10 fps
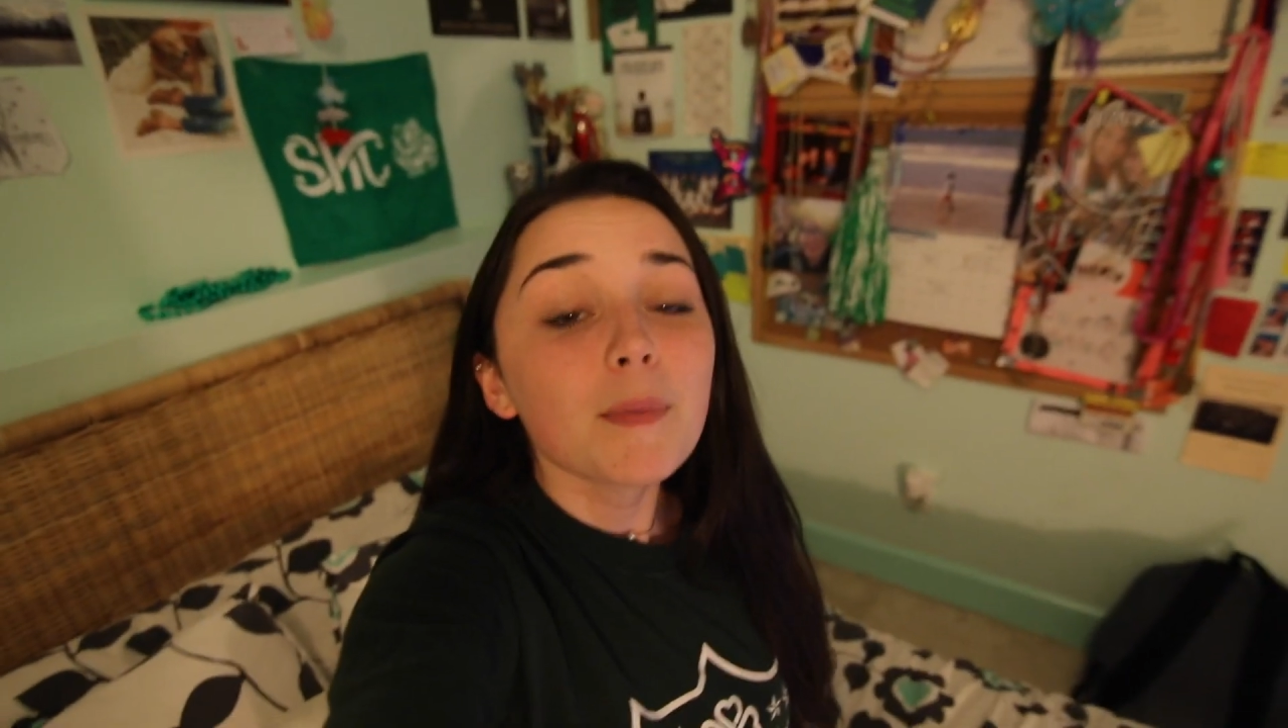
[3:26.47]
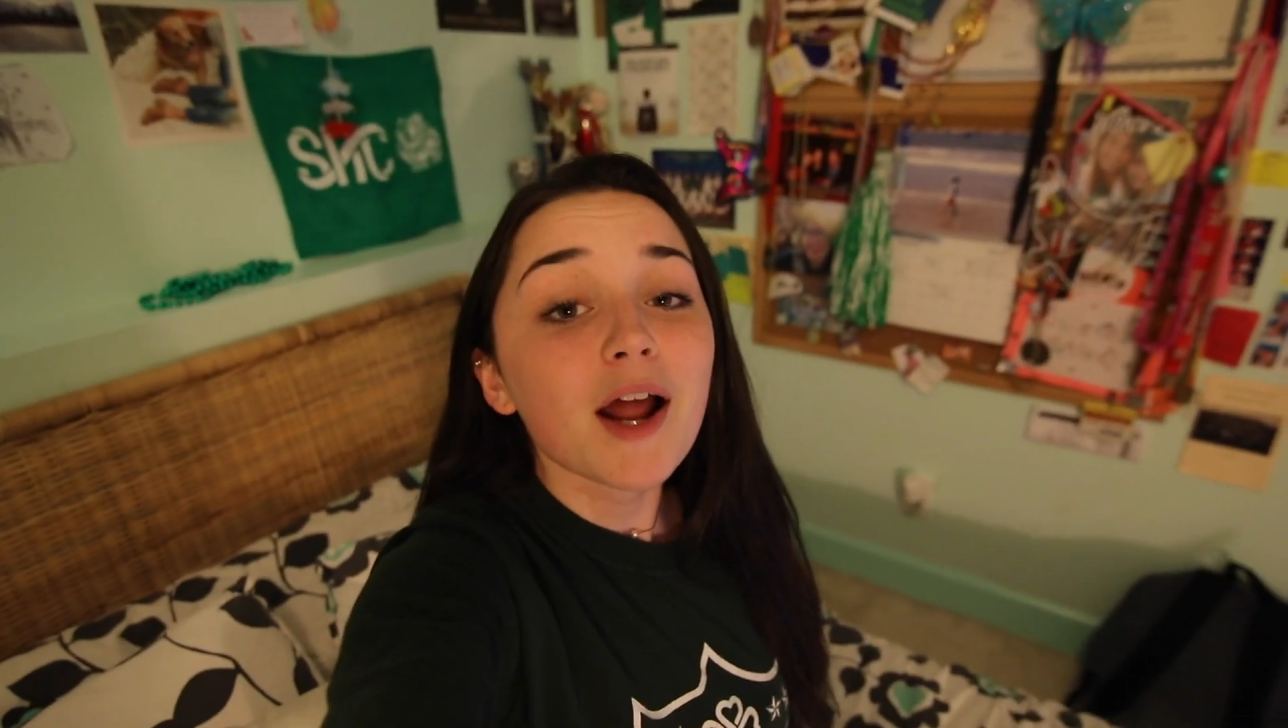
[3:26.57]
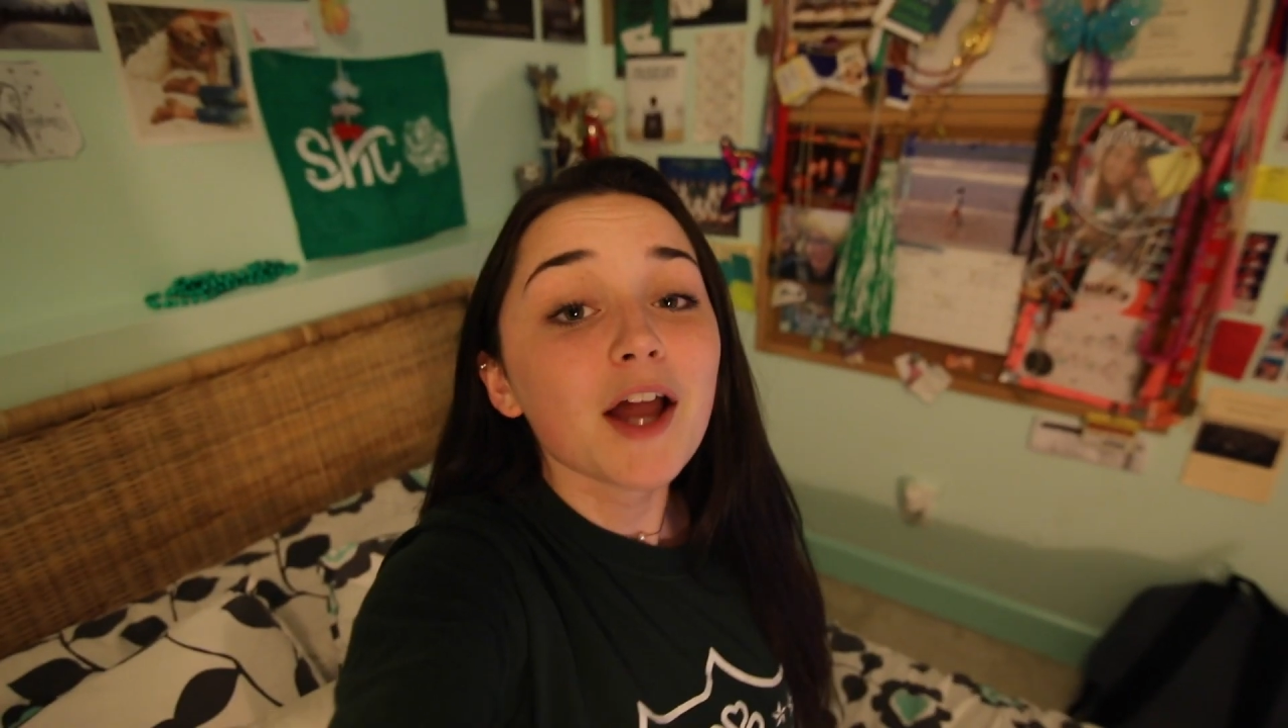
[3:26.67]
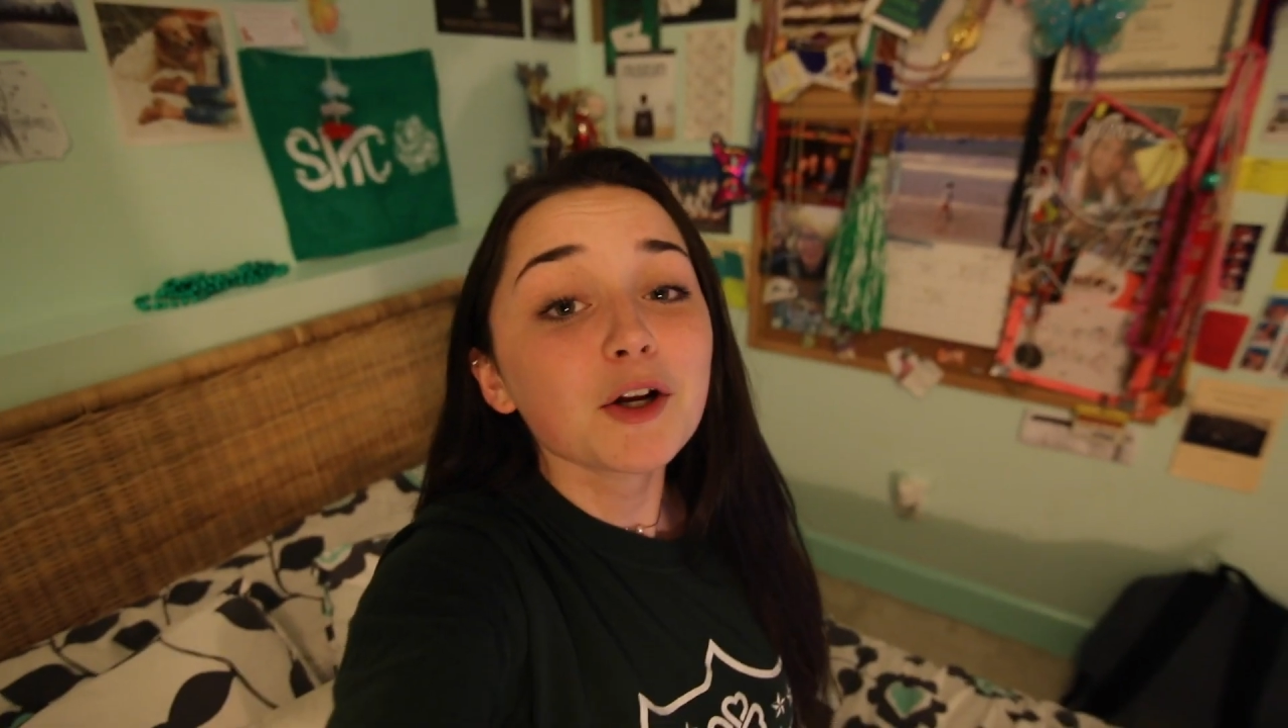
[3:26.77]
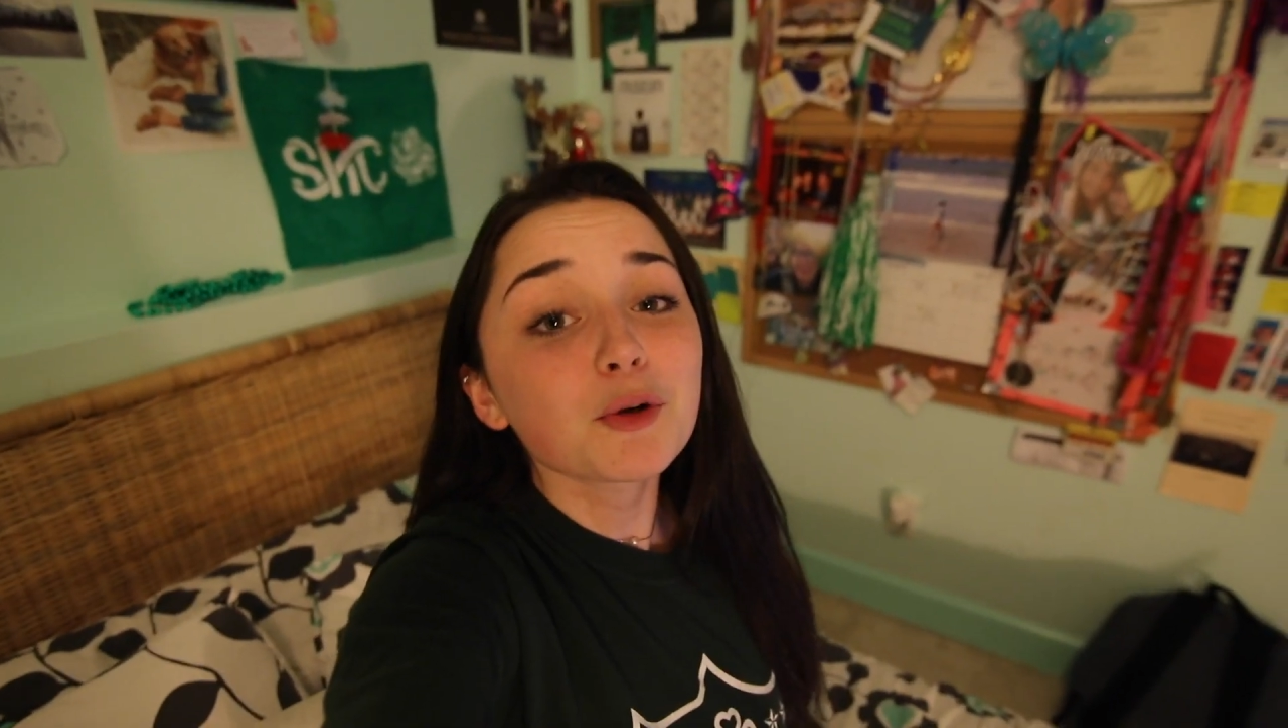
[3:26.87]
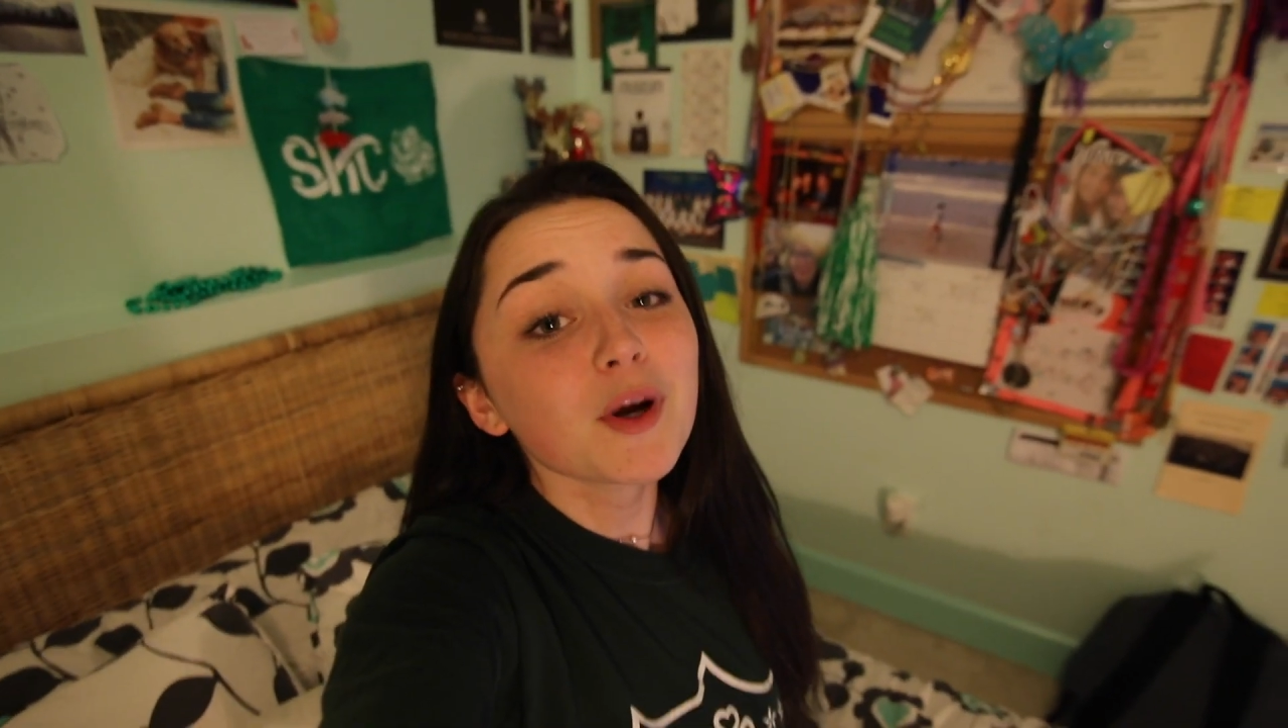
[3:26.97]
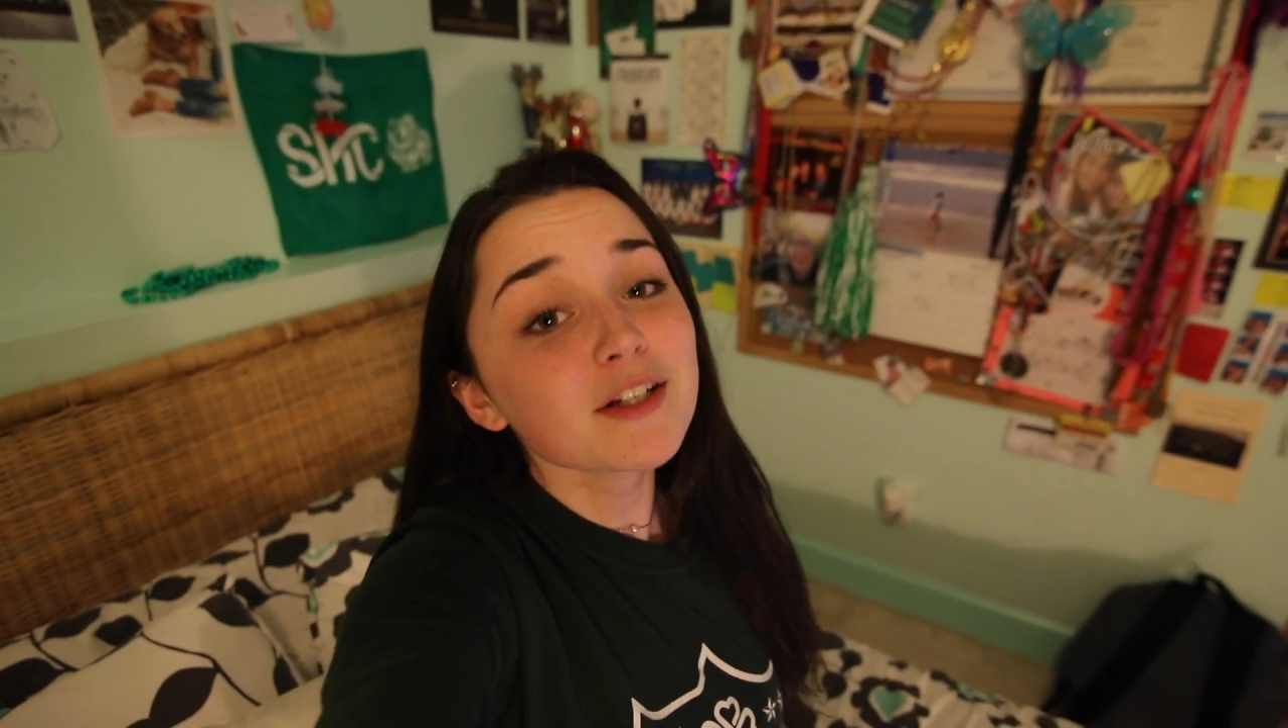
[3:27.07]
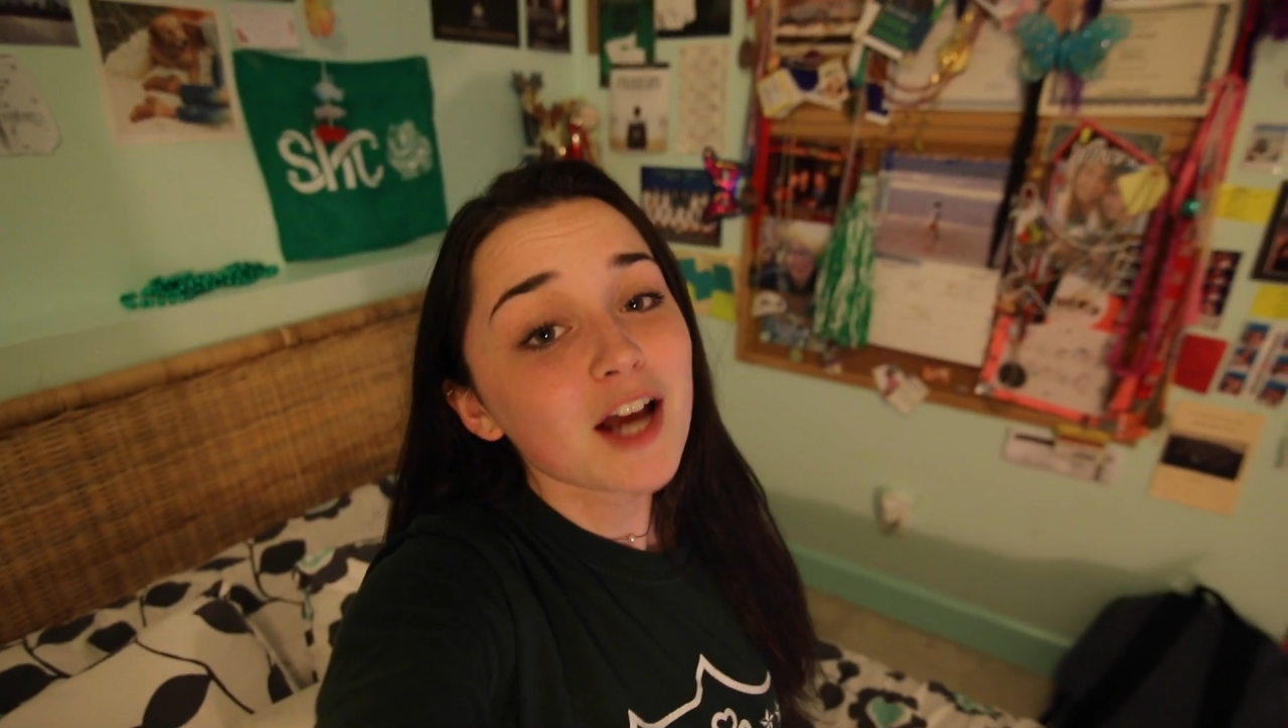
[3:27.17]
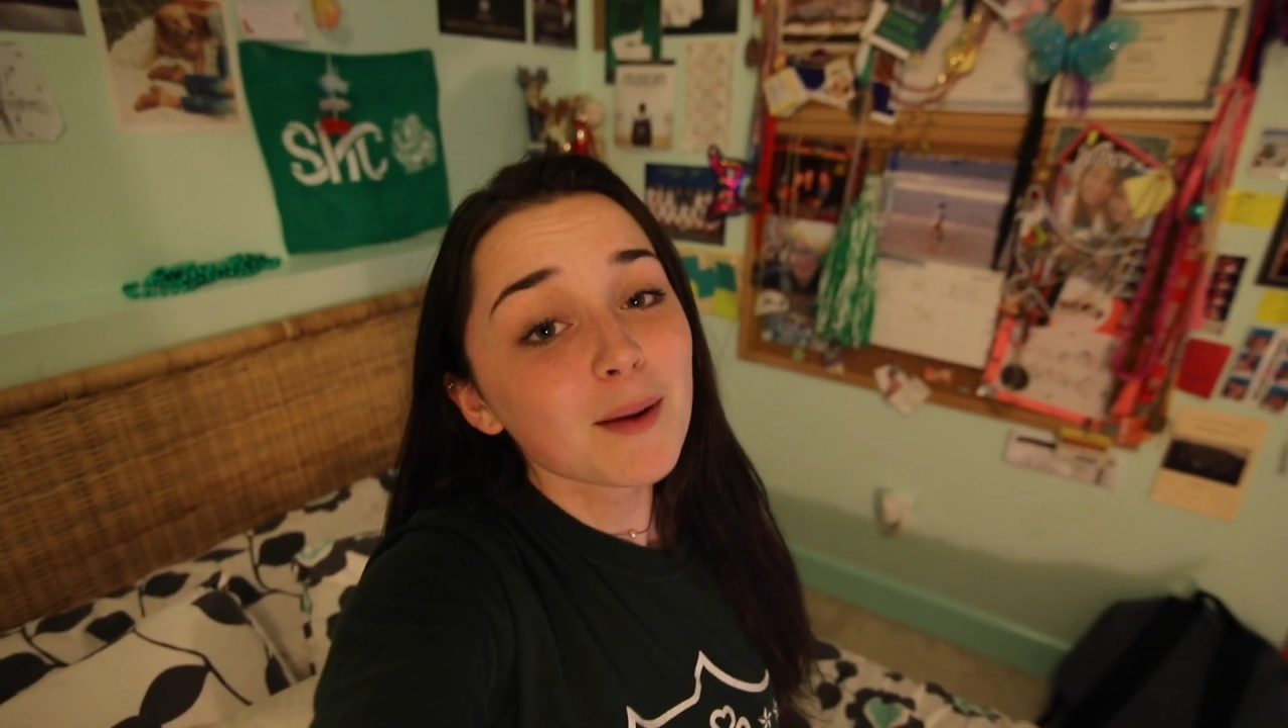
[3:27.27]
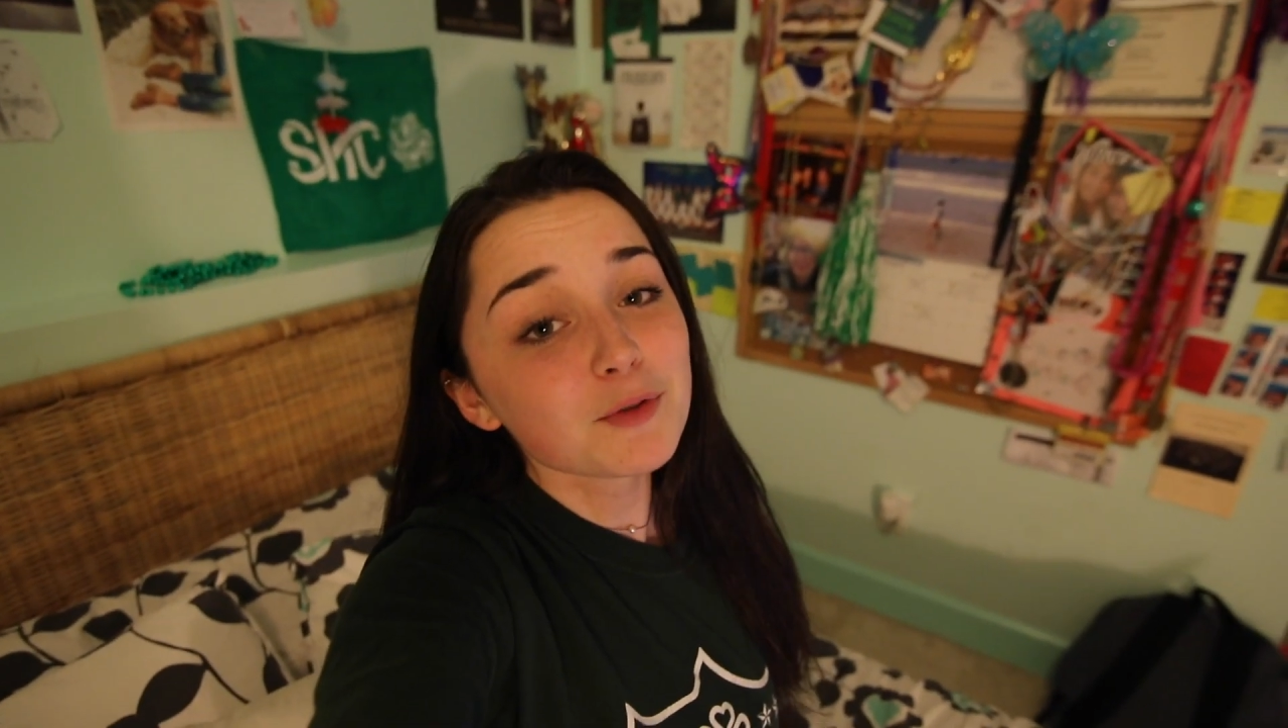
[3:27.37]
But I had a
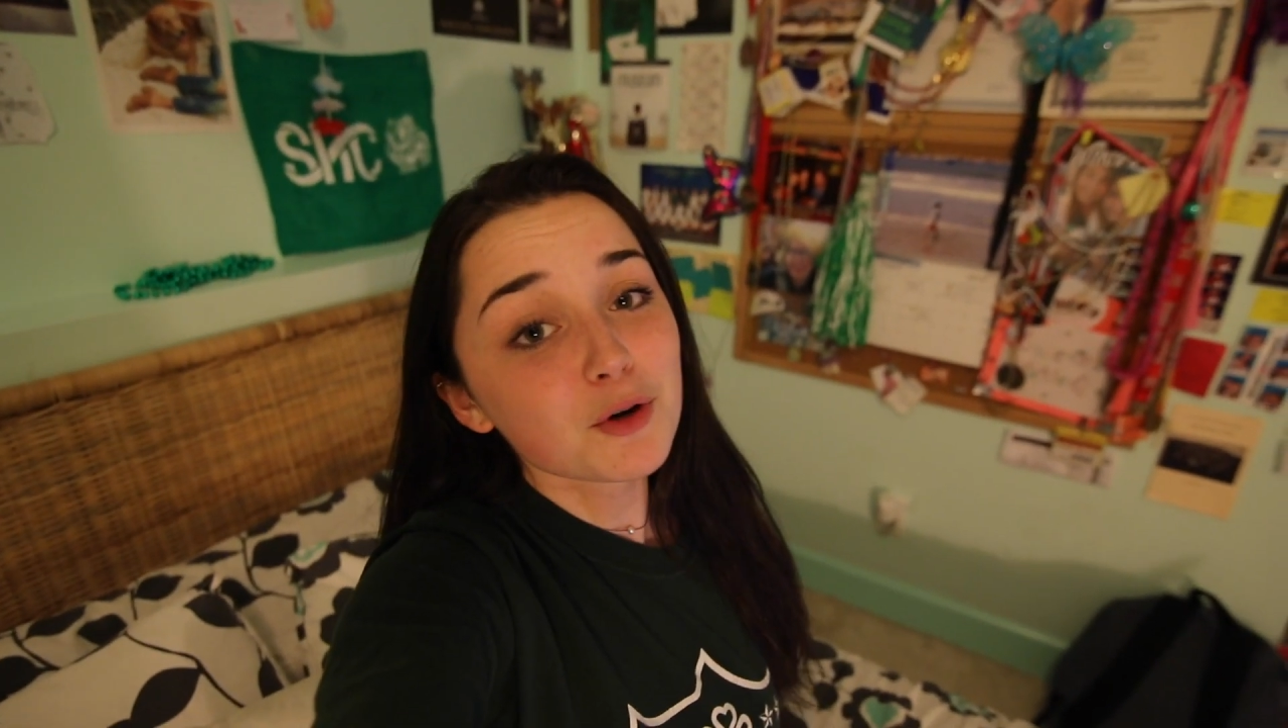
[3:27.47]
great time